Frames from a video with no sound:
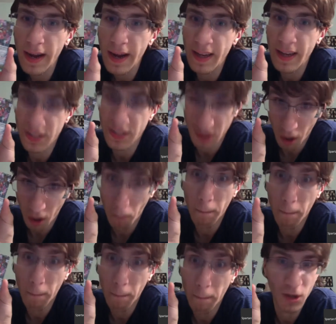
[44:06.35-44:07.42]
is
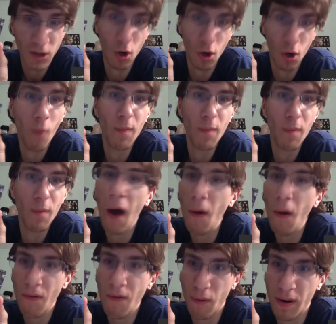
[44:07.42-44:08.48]

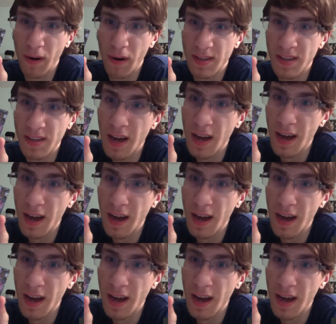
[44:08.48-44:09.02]
overpowered for what it is.